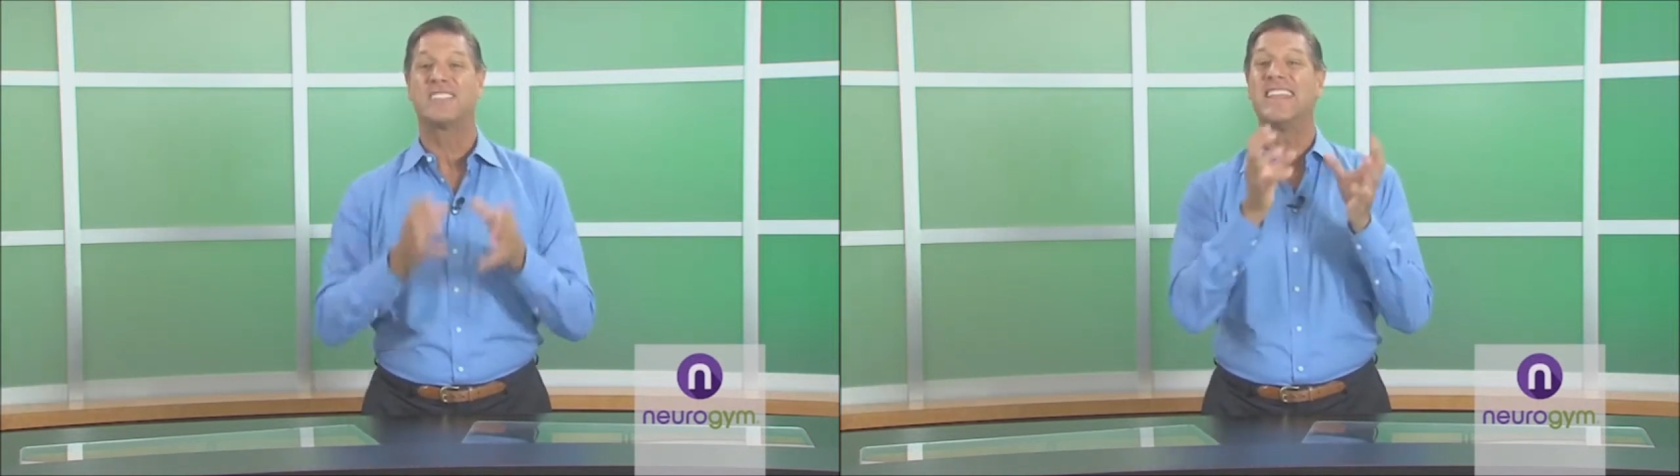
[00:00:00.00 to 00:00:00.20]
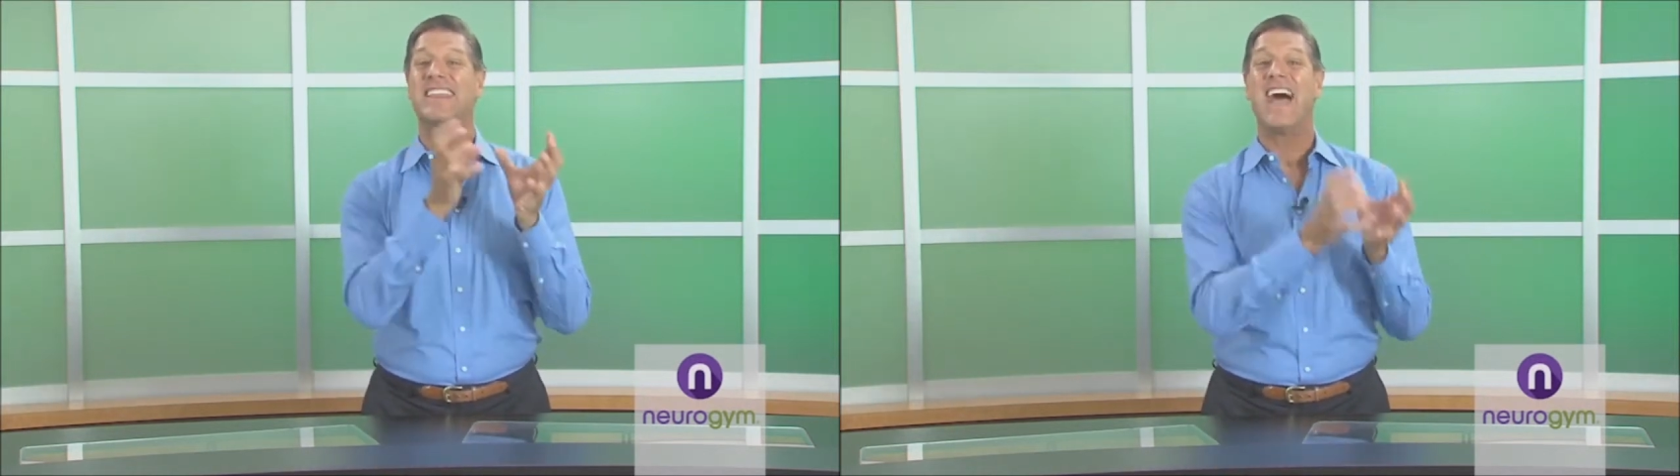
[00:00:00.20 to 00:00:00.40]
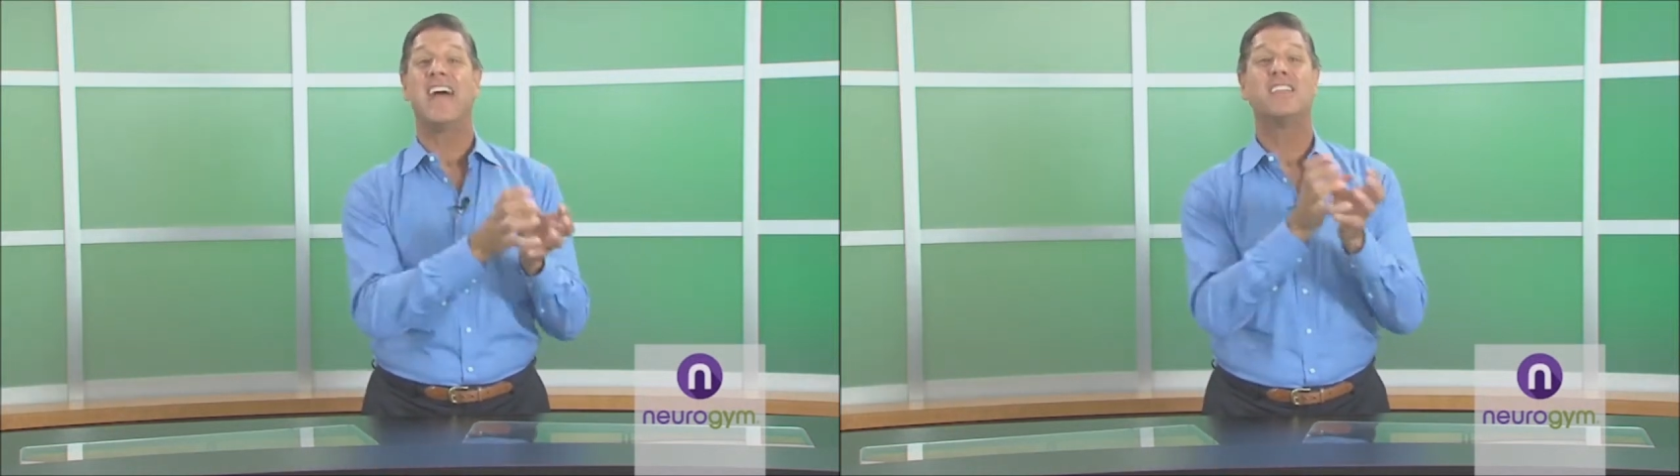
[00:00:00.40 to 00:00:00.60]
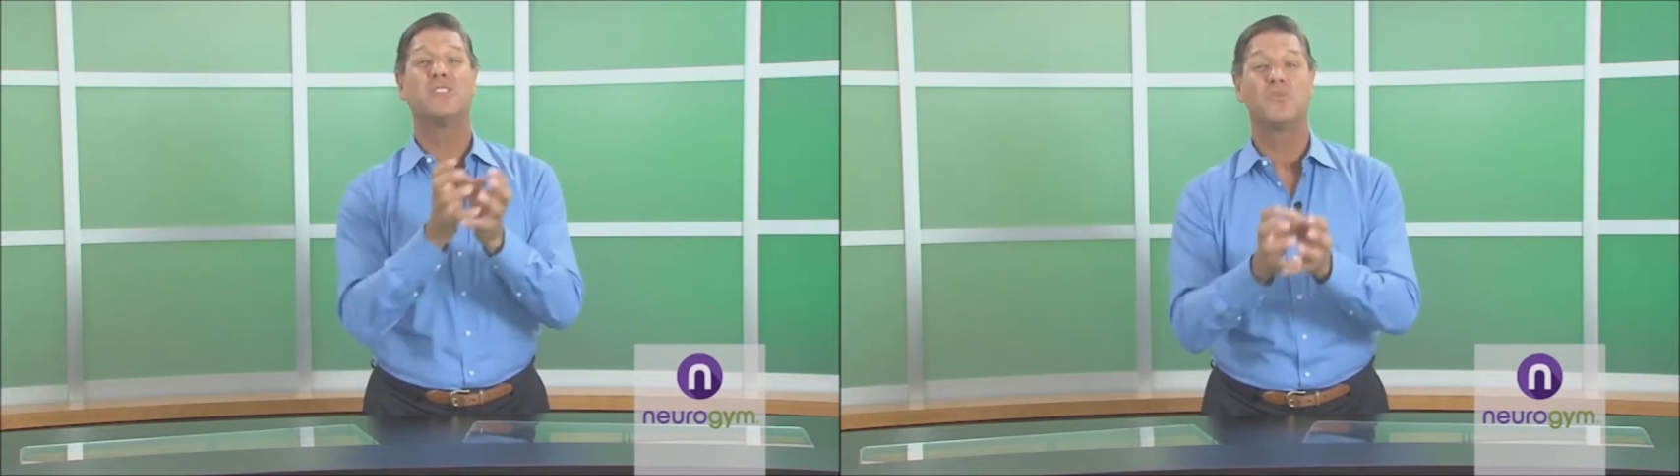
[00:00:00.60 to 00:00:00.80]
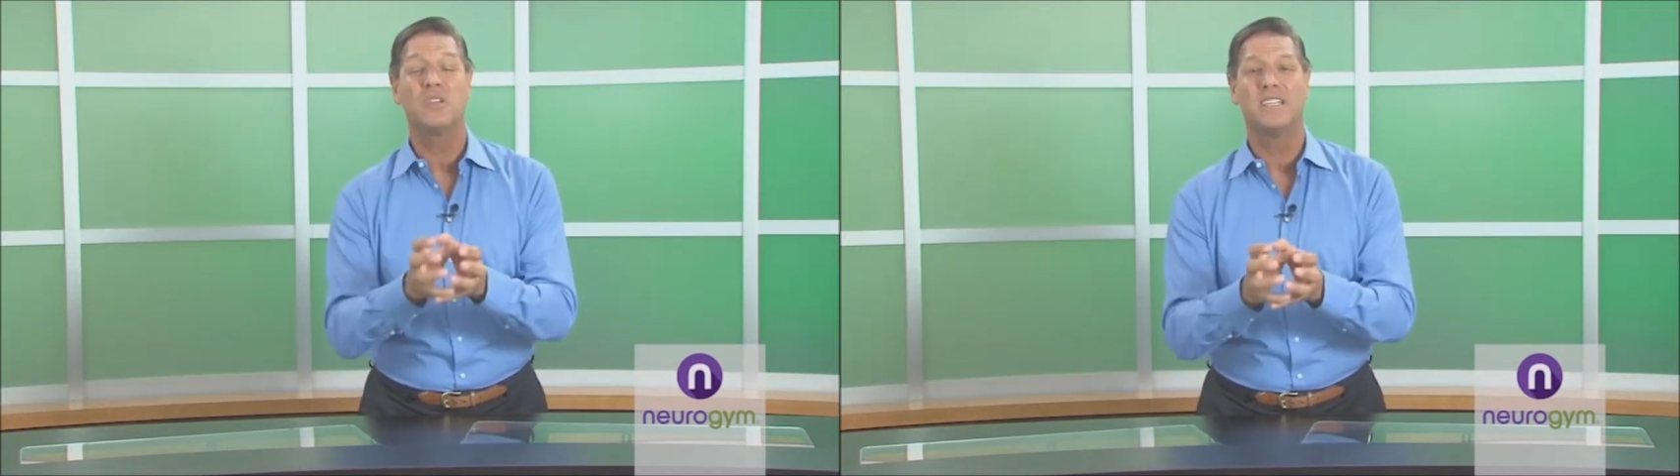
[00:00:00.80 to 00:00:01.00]
And that
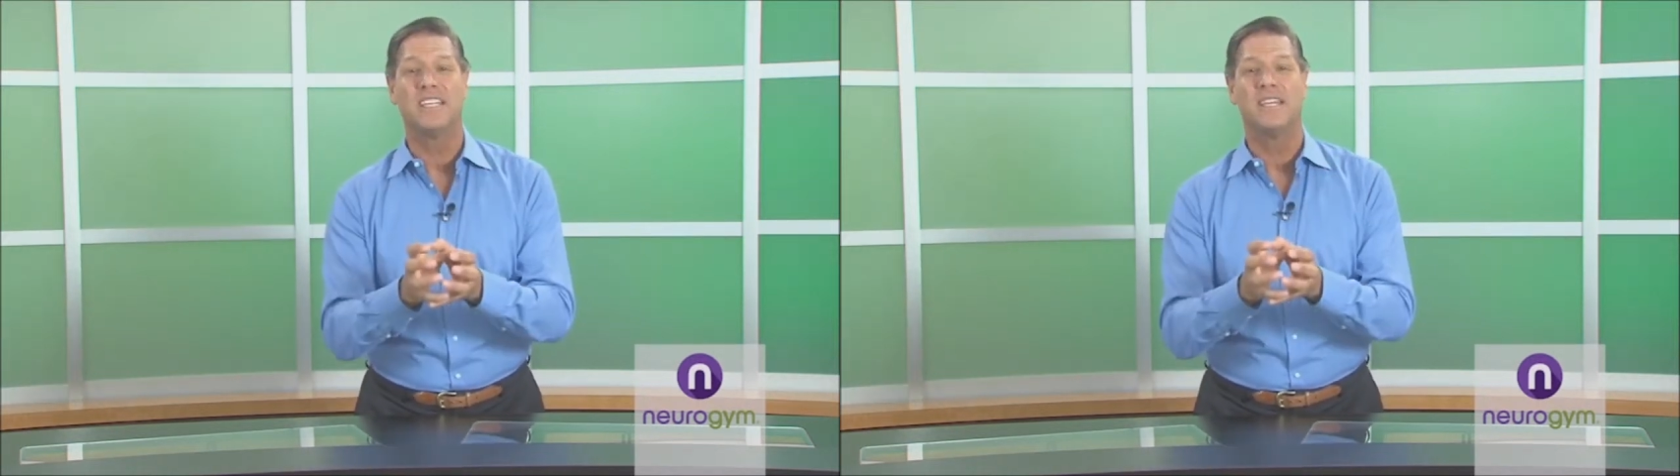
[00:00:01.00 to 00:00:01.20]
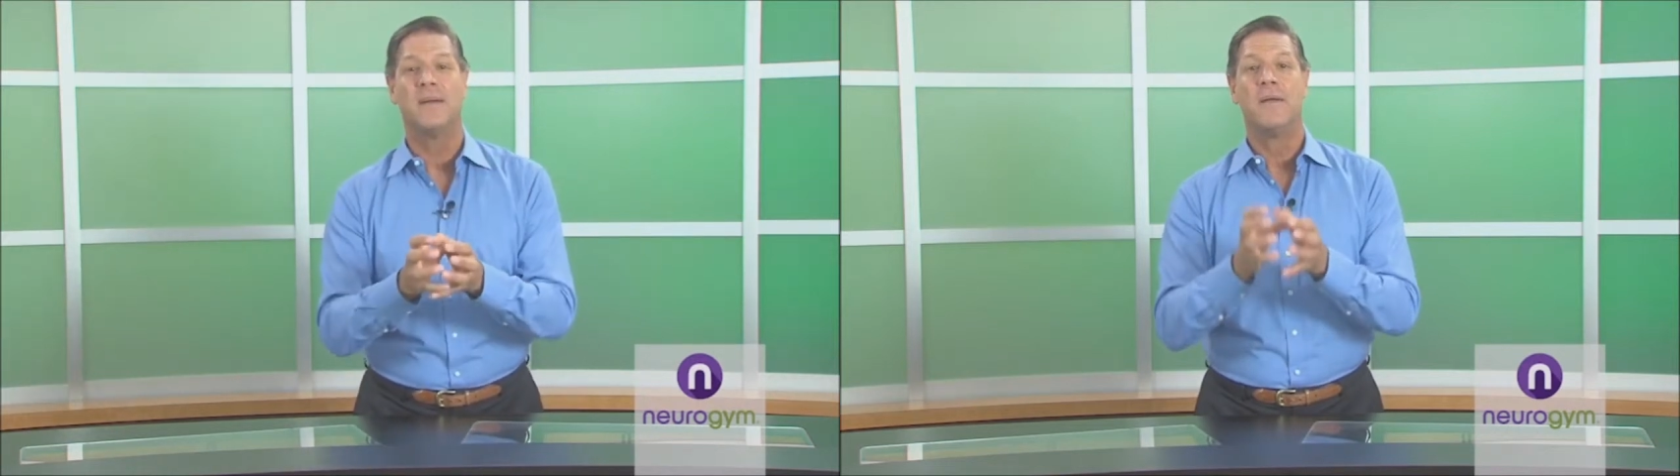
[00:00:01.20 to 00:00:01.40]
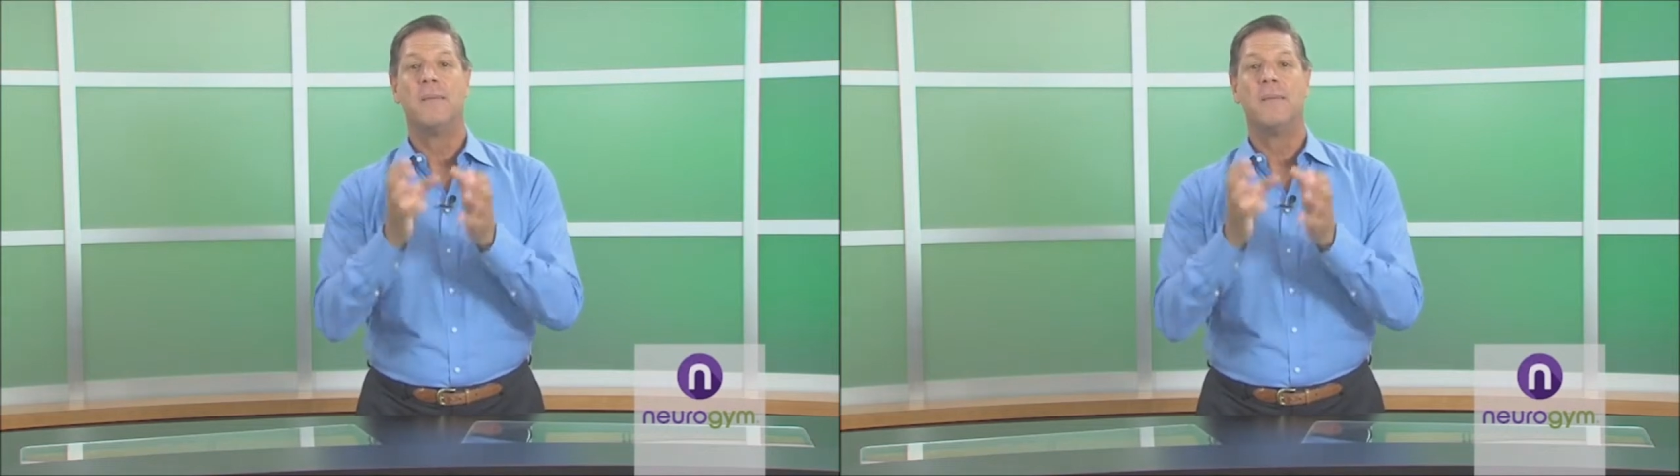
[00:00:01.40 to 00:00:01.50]
is really